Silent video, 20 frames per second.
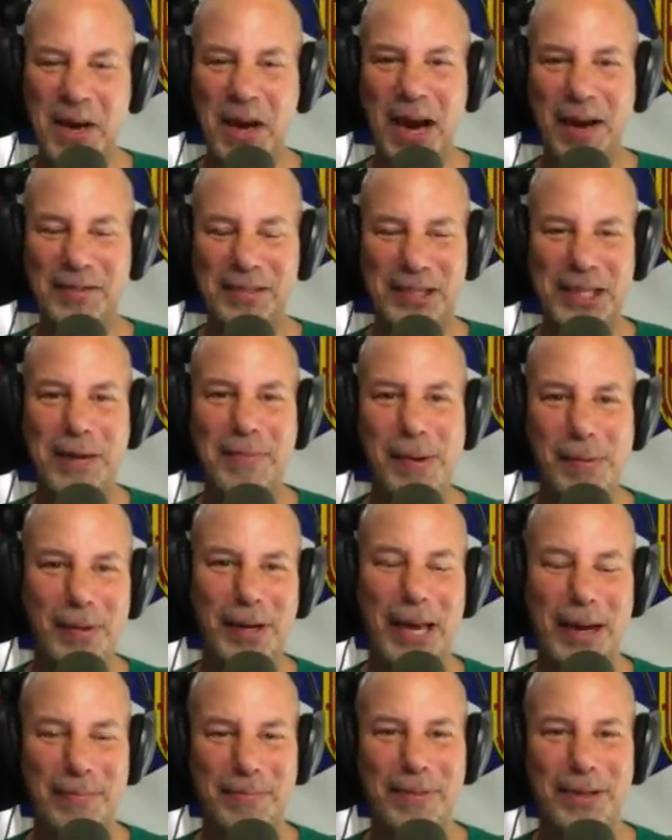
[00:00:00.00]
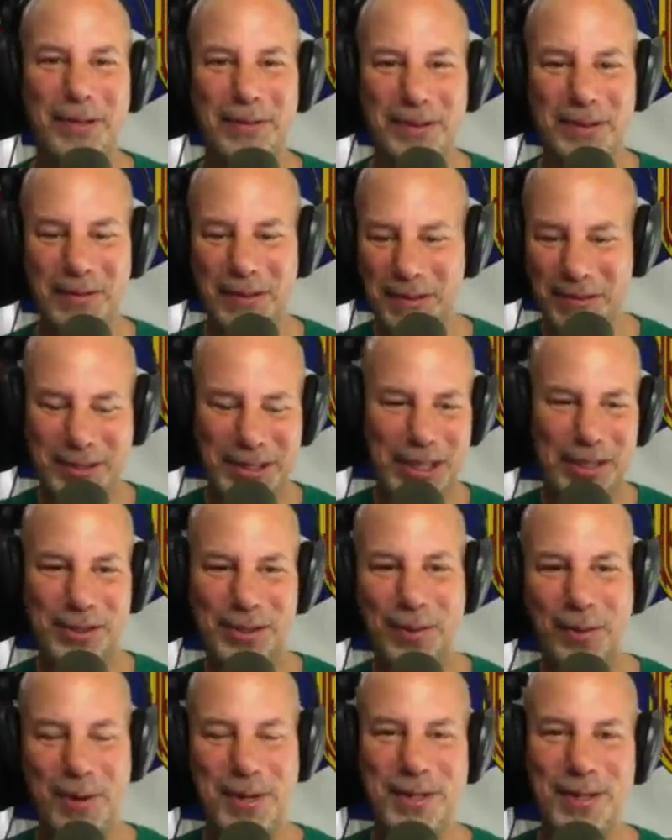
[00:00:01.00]
I've seen
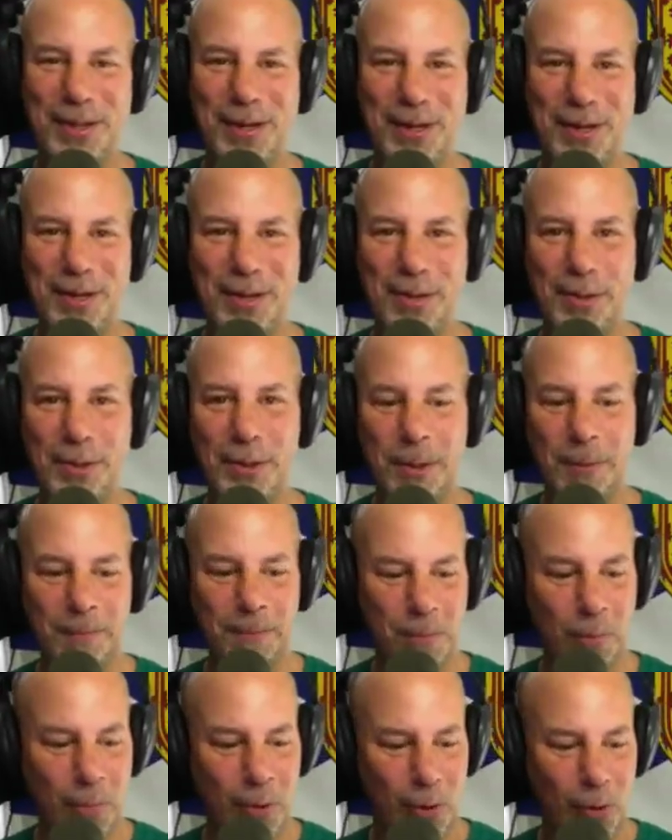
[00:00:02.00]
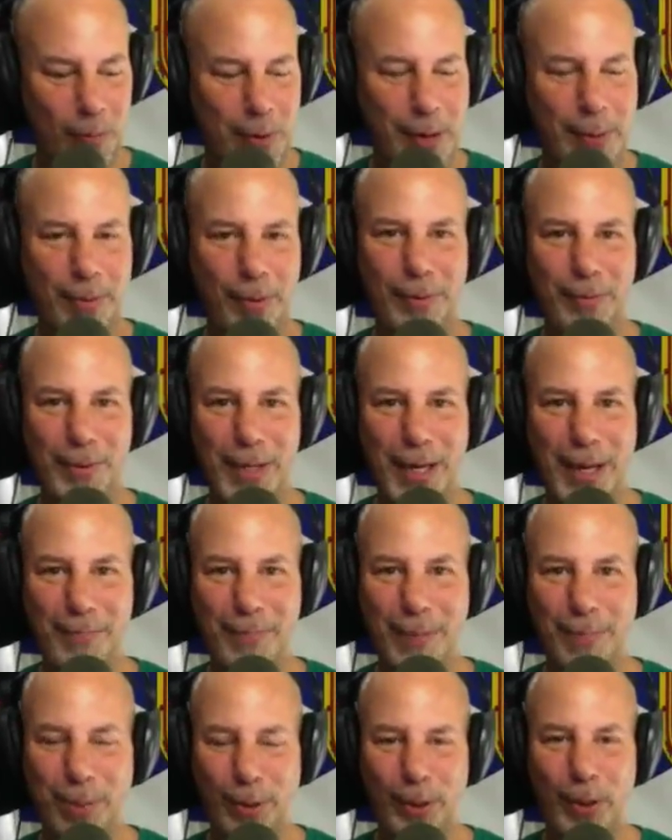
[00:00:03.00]
stories in the news where people have
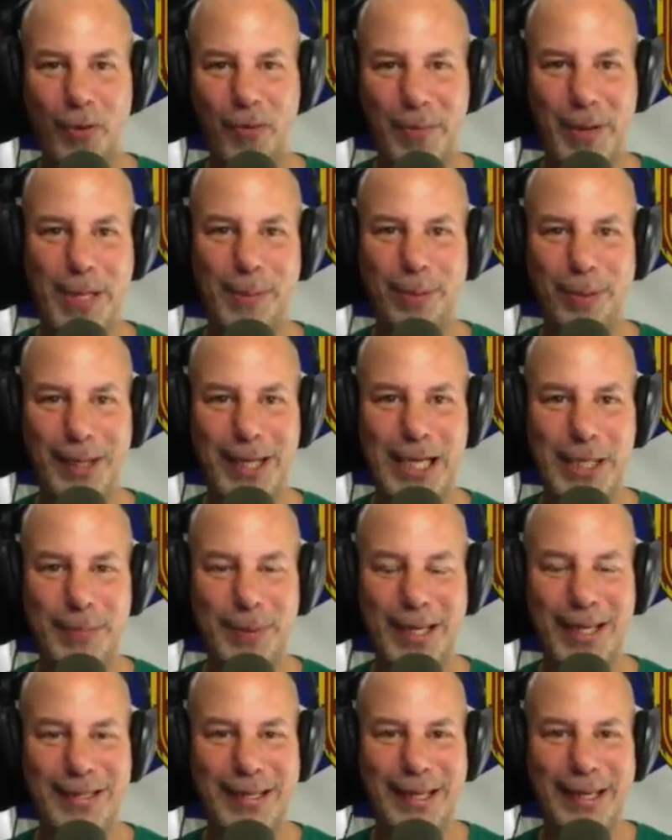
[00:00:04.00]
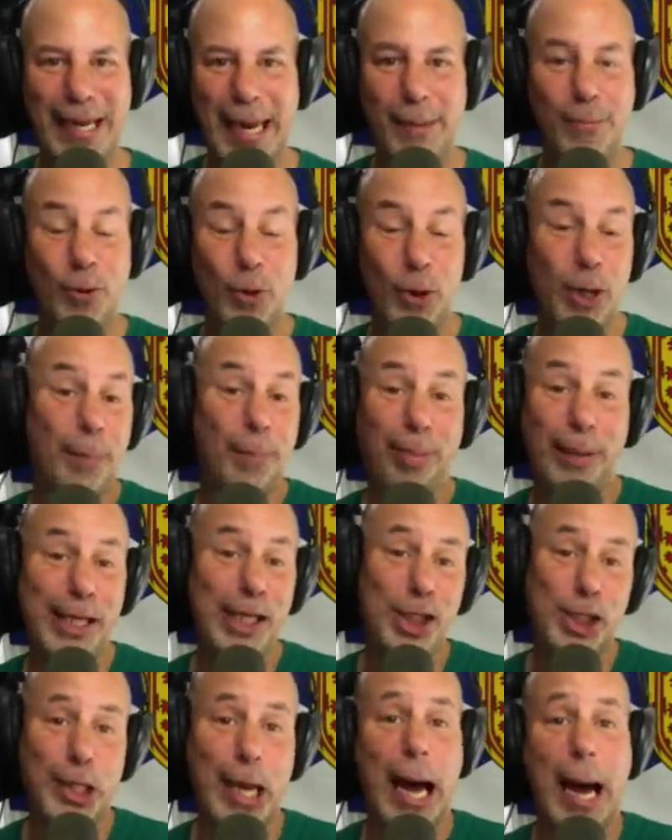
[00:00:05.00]
been pulled over by the police because they came to a
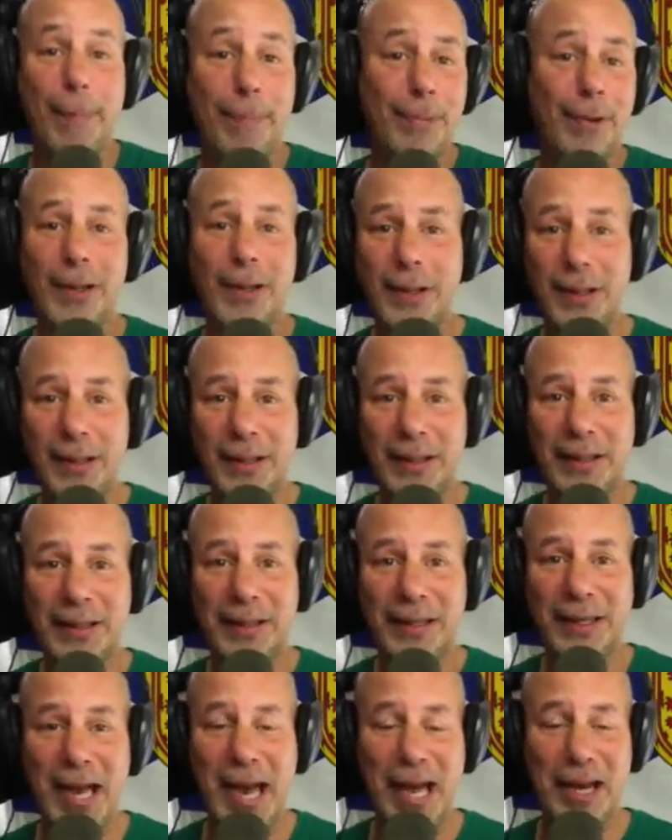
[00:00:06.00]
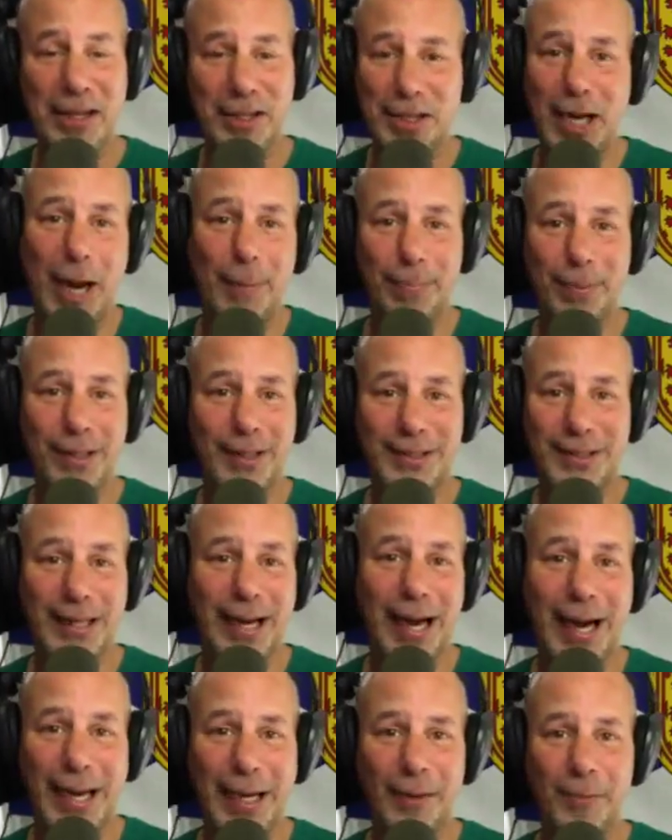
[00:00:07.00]
complete stop at a stop
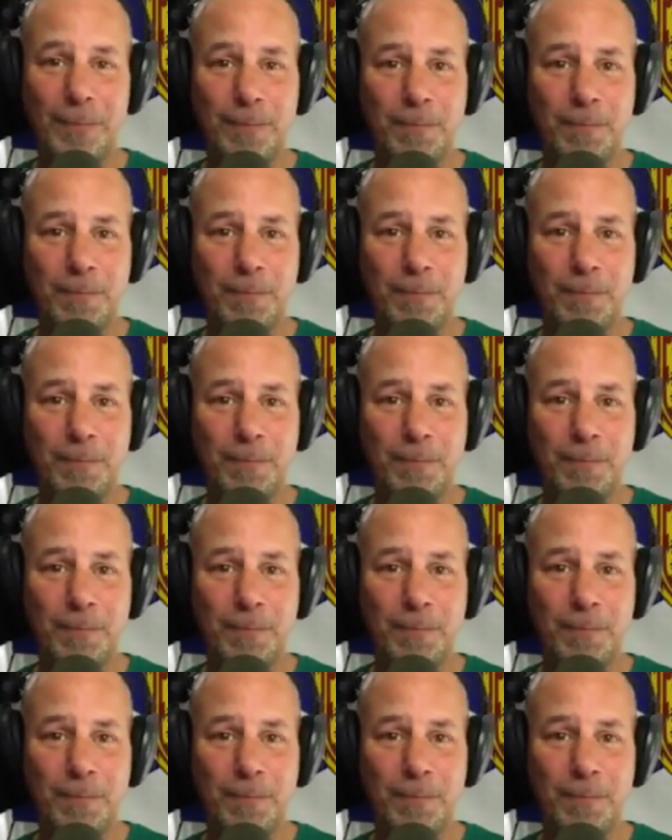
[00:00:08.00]
sign.